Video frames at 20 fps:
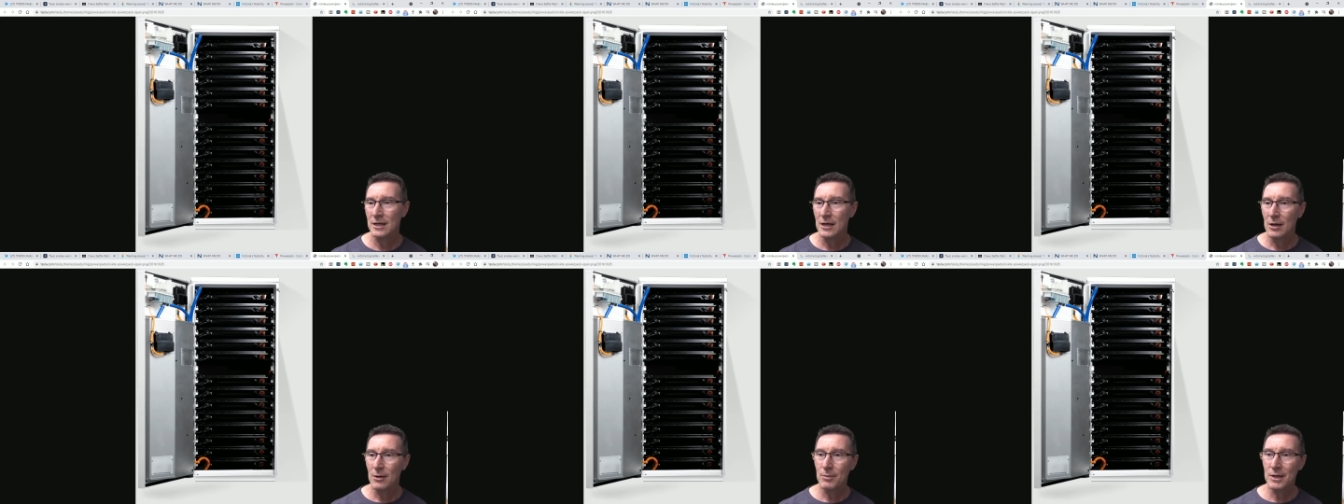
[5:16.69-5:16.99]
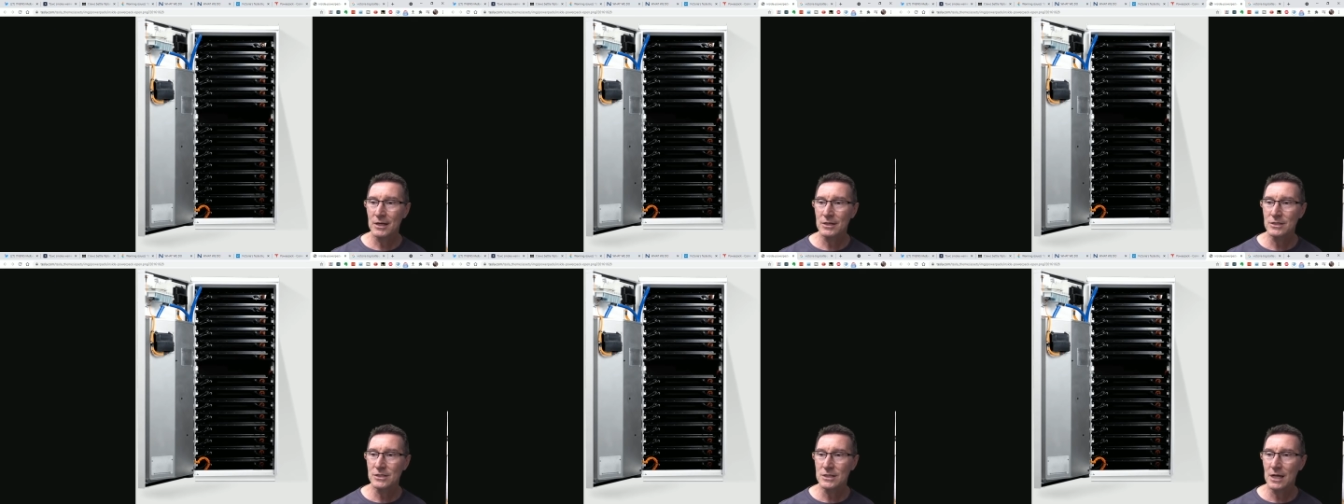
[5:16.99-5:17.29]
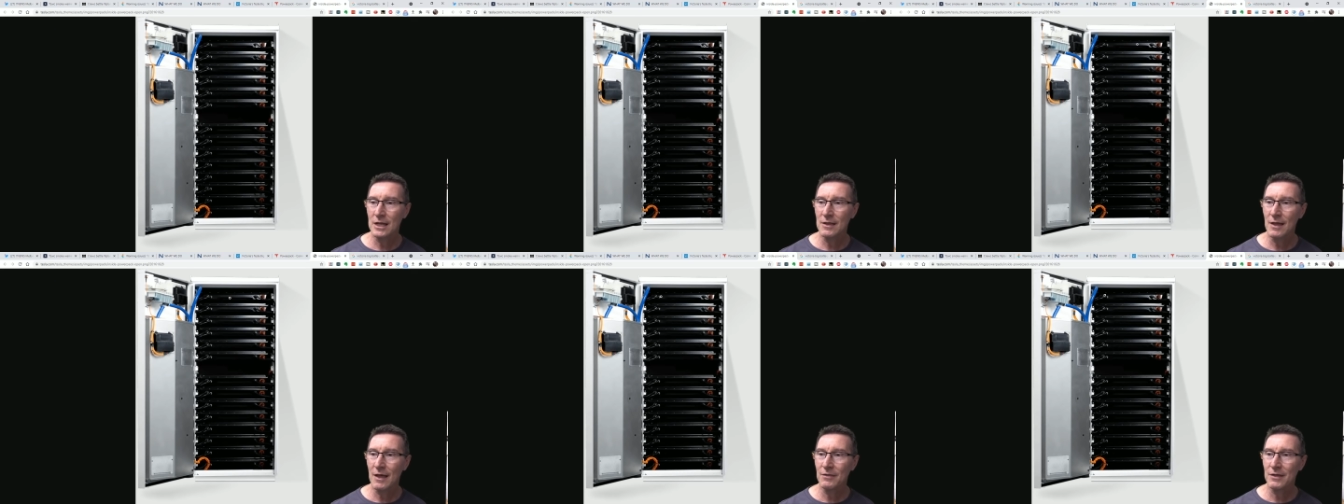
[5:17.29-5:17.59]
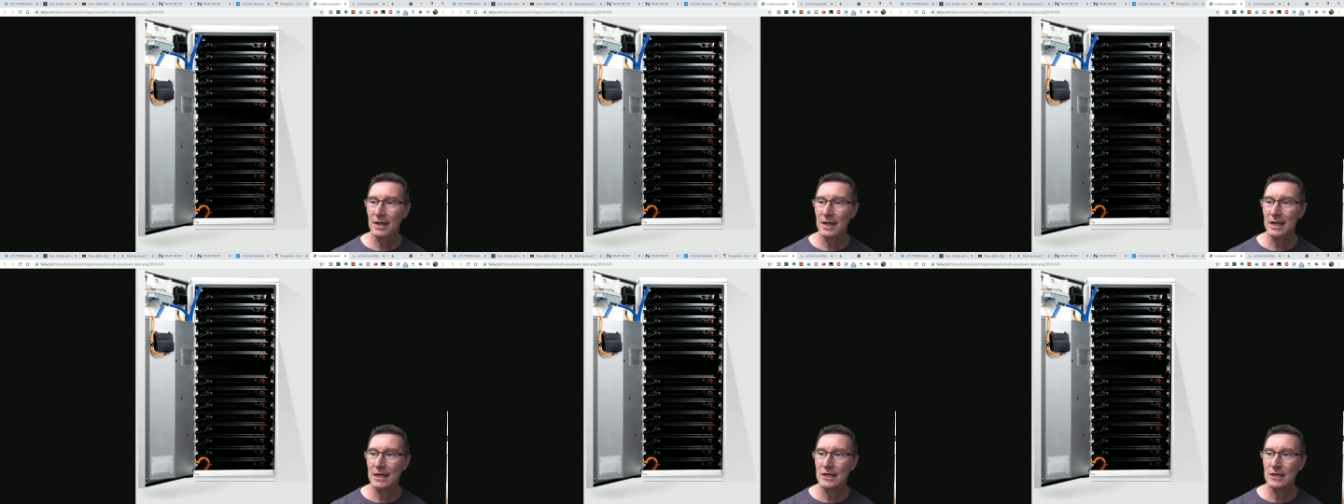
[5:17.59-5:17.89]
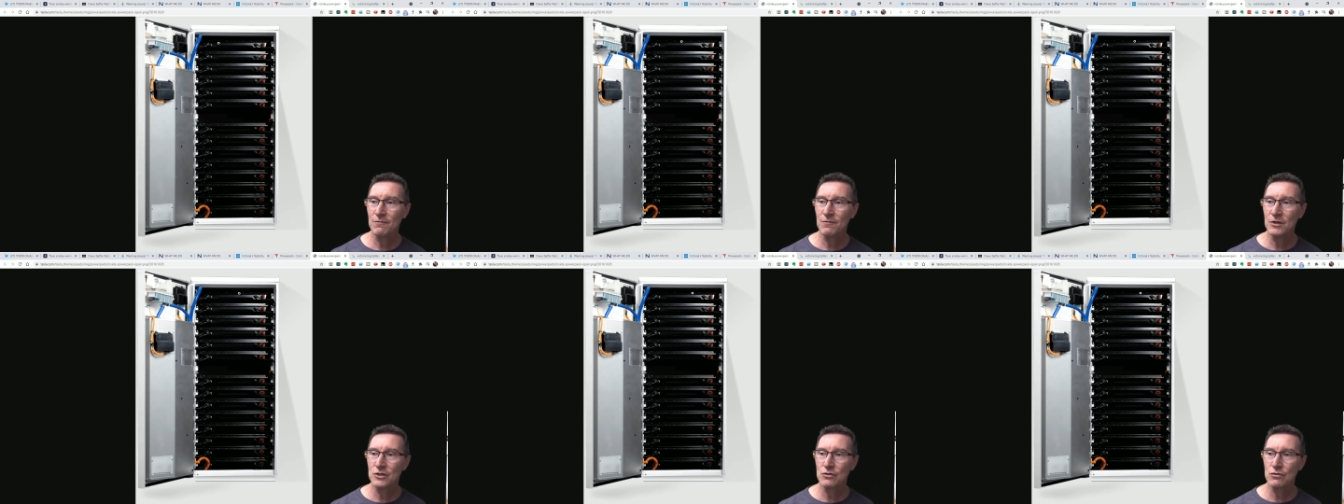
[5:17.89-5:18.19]
but you can see that they're
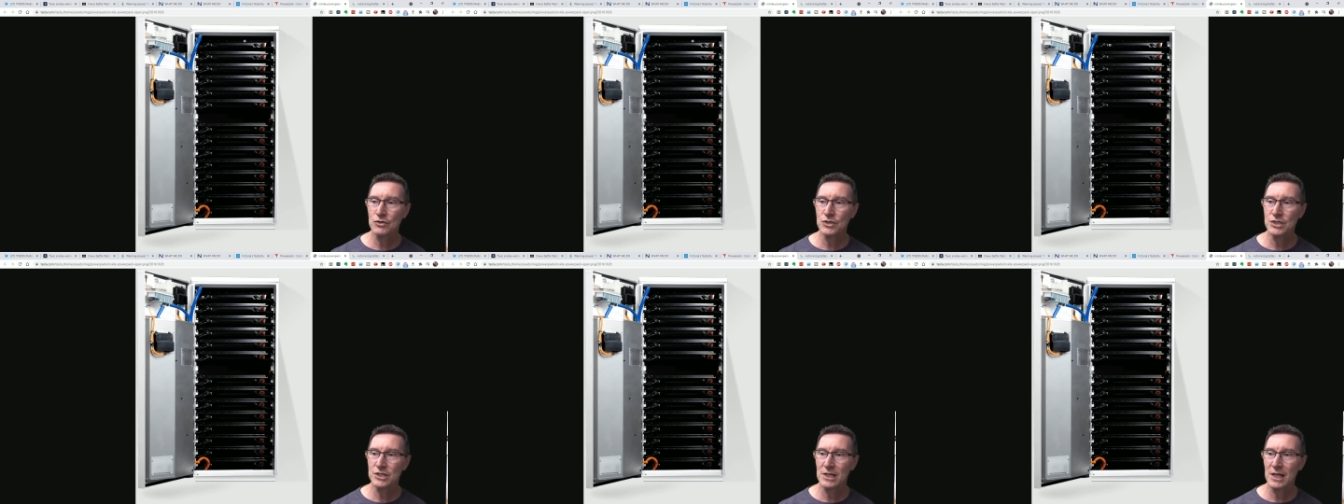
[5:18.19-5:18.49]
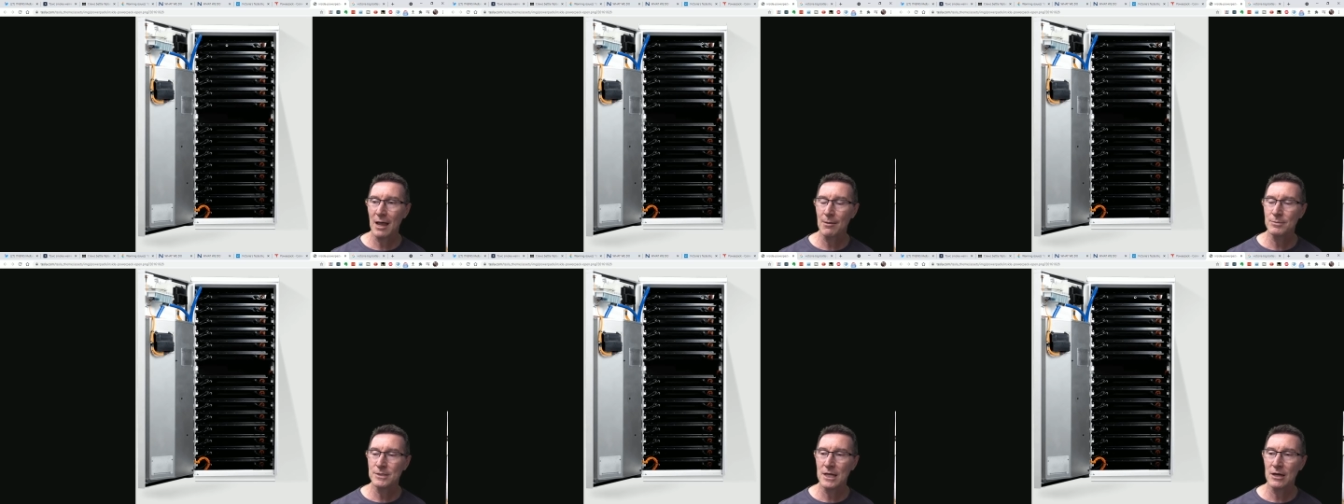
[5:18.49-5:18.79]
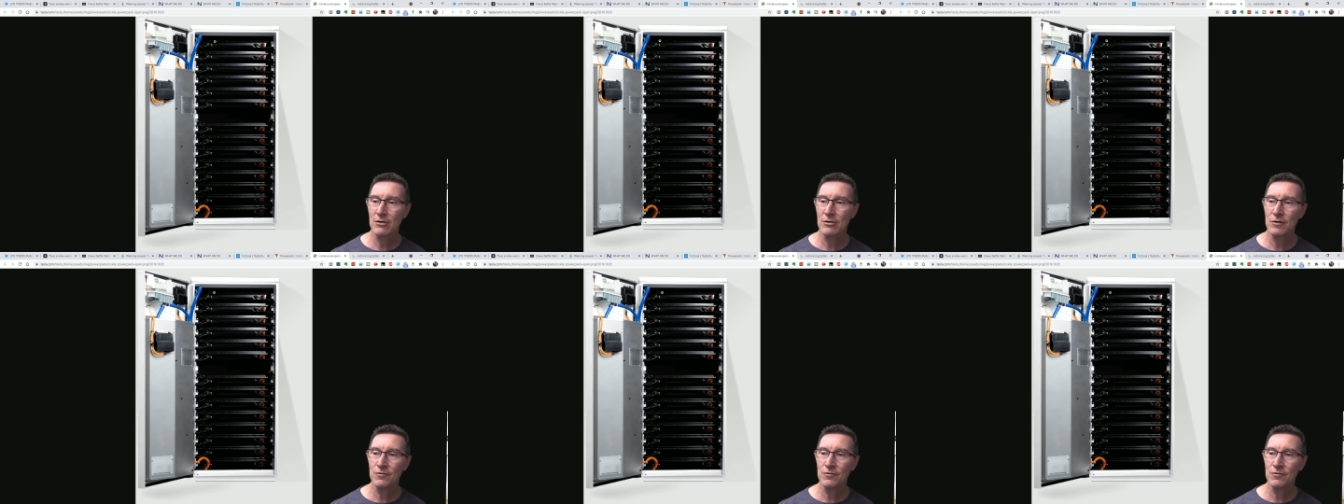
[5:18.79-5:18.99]
individual slabs here.